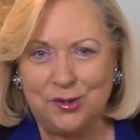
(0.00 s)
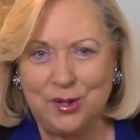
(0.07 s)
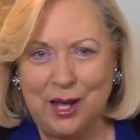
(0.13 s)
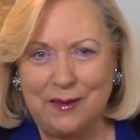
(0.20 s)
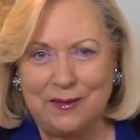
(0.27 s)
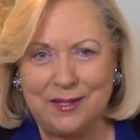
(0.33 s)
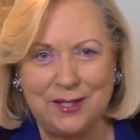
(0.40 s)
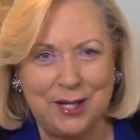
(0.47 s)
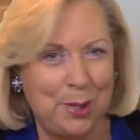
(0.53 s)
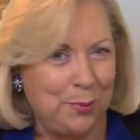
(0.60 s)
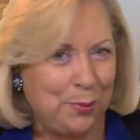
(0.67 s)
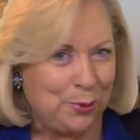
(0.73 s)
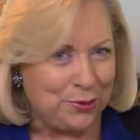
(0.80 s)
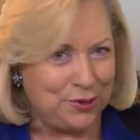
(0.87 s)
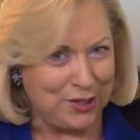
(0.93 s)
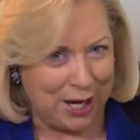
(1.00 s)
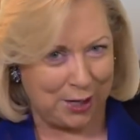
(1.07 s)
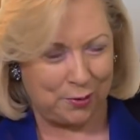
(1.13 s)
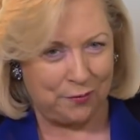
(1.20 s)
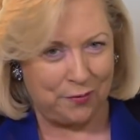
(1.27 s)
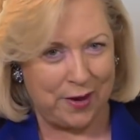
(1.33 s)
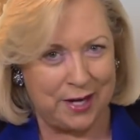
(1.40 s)
that the temple
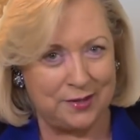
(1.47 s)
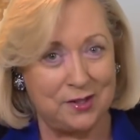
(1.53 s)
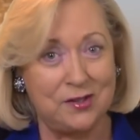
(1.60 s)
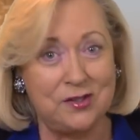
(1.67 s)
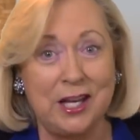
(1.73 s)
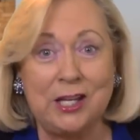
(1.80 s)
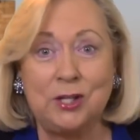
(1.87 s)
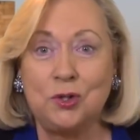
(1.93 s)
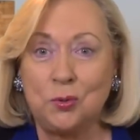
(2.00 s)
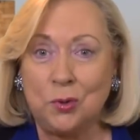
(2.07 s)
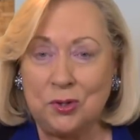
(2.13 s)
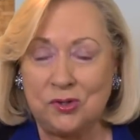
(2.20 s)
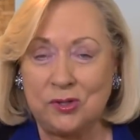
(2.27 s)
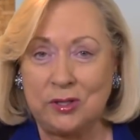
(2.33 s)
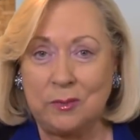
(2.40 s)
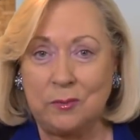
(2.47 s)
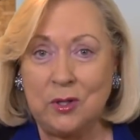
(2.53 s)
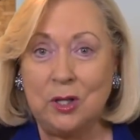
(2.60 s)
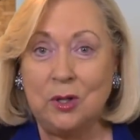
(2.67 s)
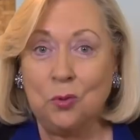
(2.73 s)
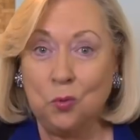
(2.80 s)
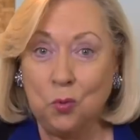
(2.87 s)
sacrifices in Jerusalem
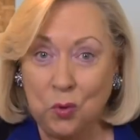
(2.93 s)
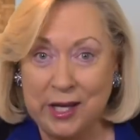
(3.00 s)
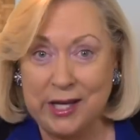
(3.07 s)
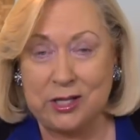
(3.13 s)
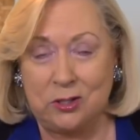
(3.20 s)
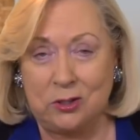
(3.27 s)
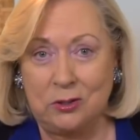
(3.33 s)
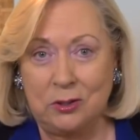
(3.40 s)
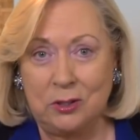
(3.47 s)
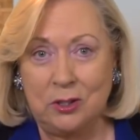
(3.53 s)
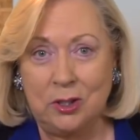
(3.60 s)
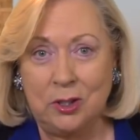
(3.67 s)
will